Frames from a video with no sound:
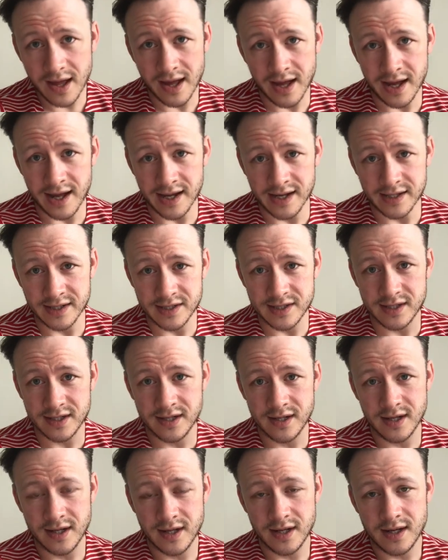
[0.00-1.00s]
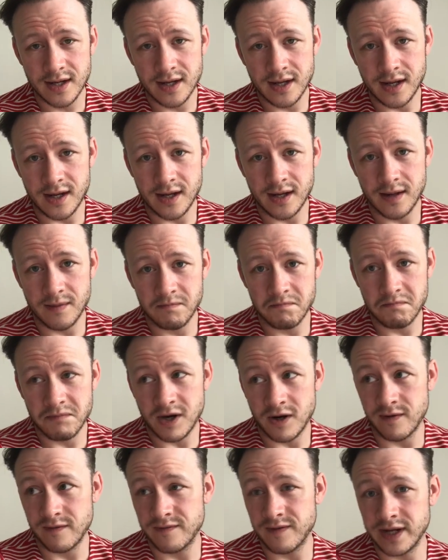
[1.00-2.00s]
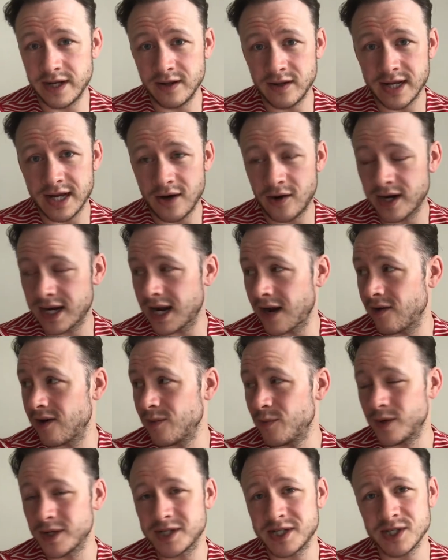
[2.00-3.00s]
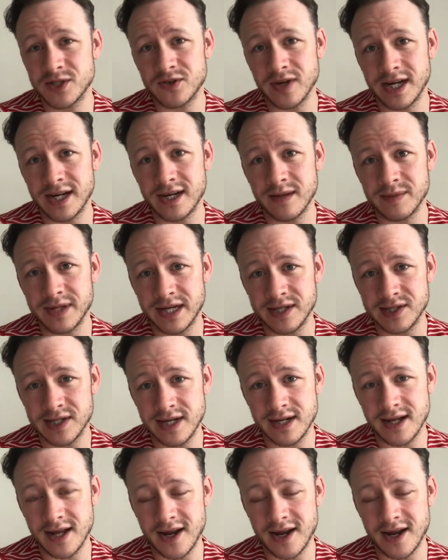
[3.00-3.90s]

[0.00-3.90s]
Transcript: and hopefully you'll carry on watching Strictly Come Dancing,